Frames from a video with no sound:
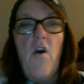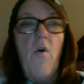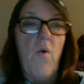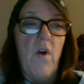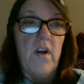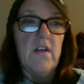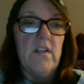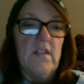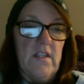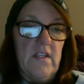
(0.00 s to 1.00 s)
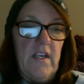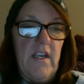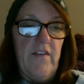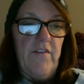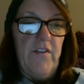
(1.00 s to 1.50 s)
Or
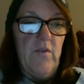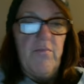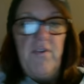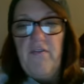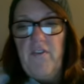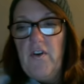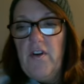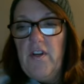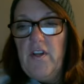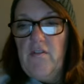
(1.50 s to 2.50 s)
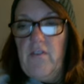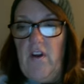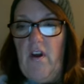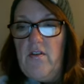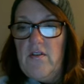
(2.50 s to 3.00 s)
if you'd prefer, you could
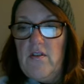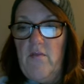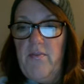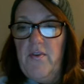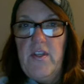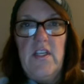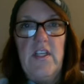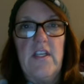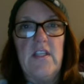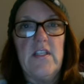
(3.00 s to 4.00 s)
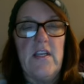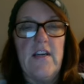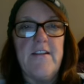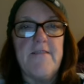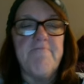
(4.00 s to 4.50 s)
also put it,
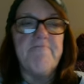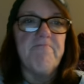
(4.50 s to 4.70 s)
you